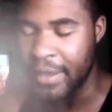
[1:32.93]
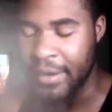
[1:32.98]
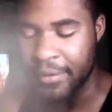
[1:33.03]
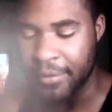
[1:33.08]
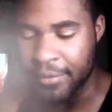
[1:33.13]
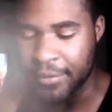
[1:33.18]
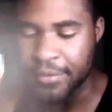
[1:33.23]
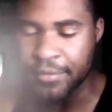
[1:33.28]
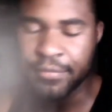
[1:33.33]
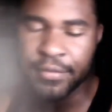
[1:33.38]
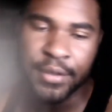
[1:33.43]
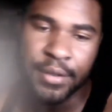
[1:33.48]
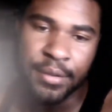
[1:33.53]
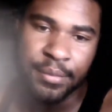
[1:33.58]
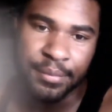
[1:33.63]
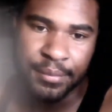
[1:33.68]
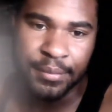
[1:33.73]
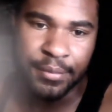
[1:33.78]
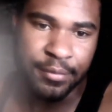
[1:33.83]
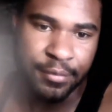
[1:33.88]
I know this
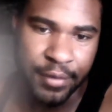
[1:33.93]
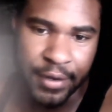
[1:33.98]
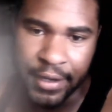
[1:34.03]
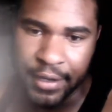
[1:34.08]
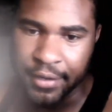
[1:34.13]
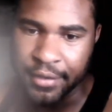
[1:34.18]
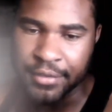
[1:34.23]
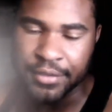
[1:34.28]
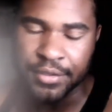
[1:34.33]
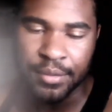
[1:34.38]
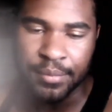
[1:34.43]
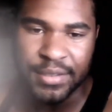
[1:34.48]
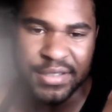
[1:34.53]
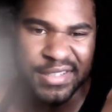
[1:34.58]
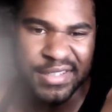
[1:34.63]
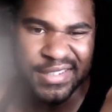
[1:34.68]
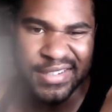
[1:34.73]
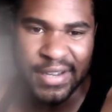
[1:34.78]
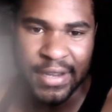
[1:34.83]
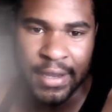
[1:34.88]
film right here is
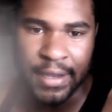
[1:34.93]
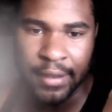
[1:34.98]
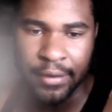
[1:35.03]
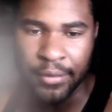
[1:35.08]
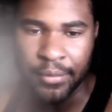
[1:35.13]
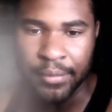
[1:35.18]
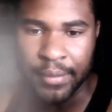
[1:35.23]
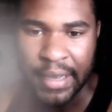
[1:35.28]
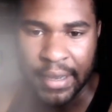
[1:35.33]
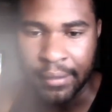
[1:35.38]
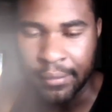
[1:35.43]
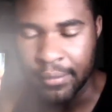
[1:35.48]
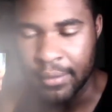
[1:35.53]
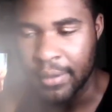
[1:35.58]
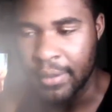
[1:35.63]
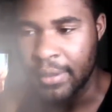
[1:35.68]
almost a decade old now.